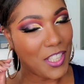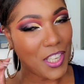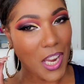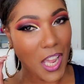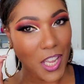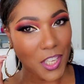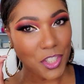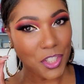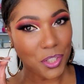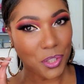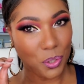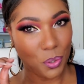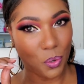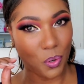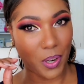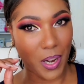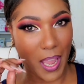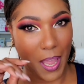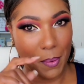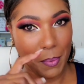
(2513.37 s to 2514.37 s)
Not
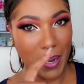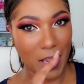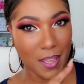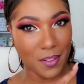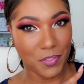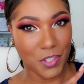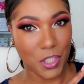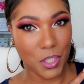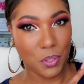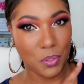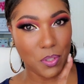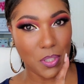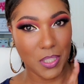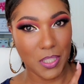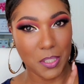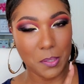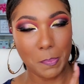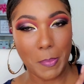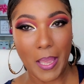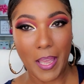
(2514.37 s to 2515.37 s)
sure. I would have to use
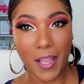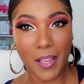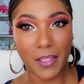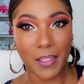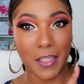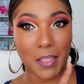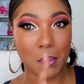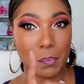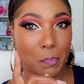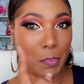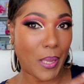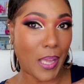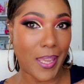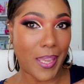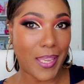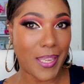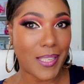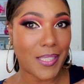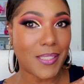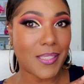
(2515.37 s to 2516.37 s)
this palette
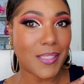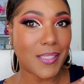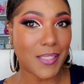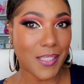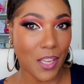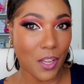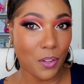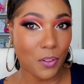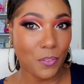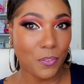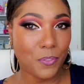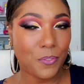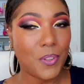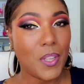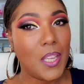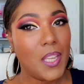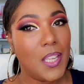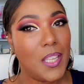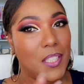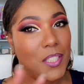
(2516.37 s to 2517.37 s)
by itself
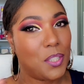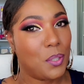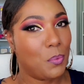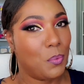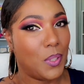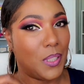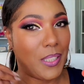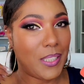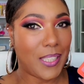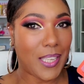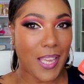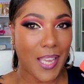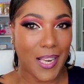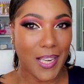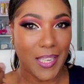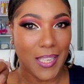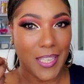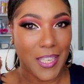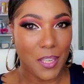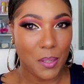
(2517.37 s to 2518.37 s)
to really
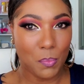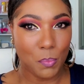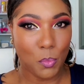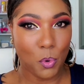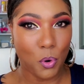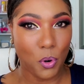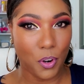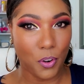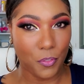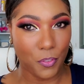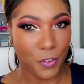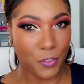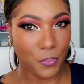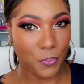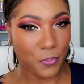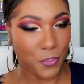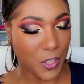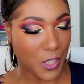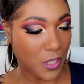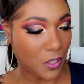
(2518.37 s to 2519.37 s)
kind of get more of a
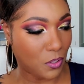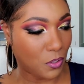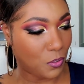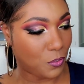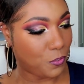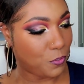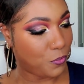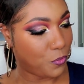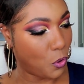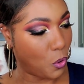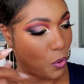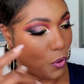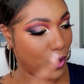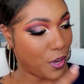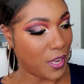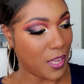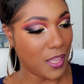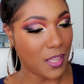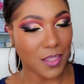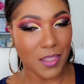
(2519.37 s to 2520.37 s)
feel
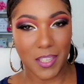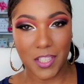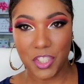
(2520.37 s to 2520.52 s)
for it.